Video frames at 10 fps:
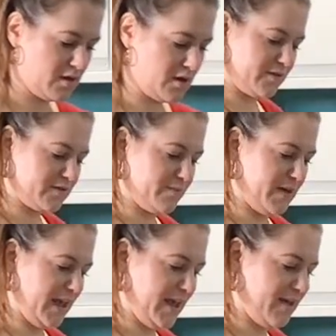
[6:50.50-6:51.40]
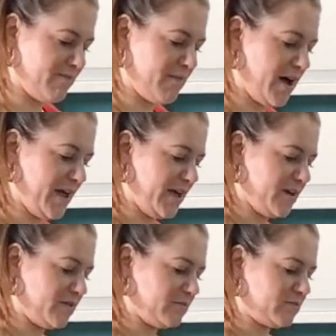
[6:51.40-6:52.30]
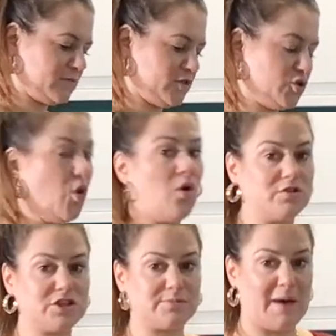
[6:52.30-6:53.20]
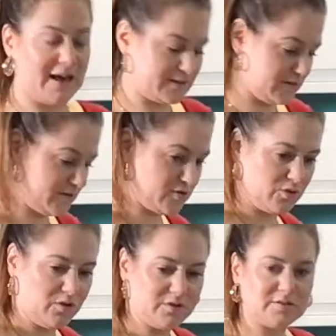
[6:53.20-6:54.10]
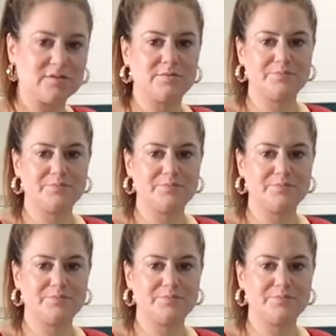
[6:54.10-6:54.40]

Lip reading: To be my gorgeous pasta sauce.